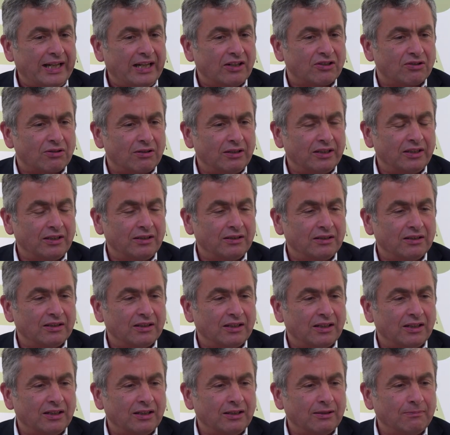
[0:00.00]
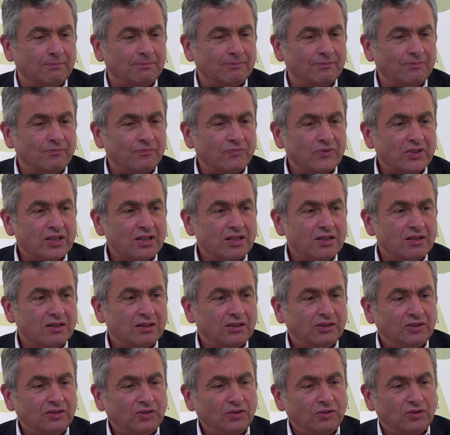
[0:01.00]
actually
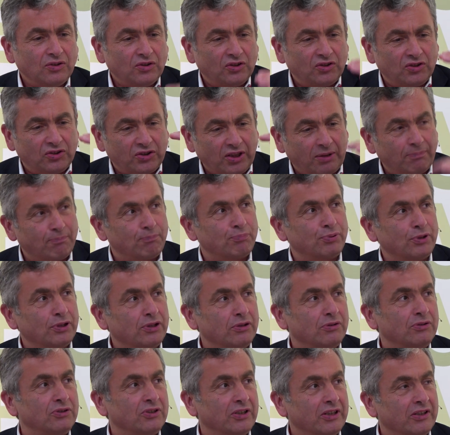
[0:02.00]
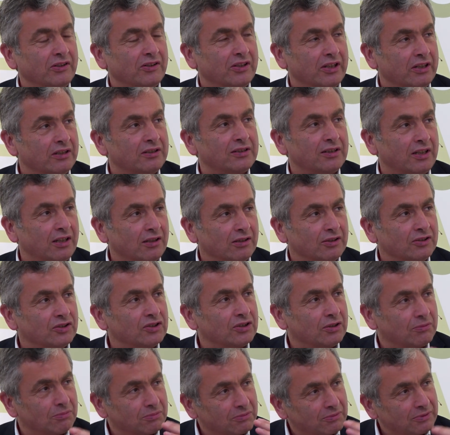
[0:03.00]
sub-producing their targets.
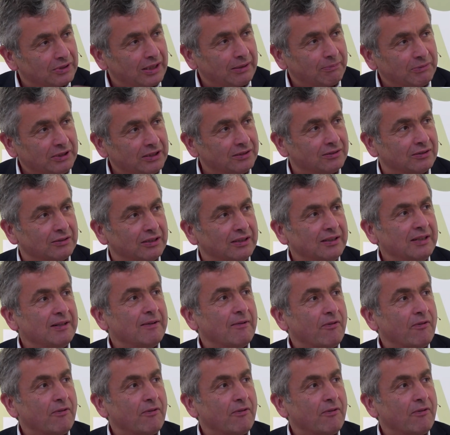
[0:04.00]
So, I mean,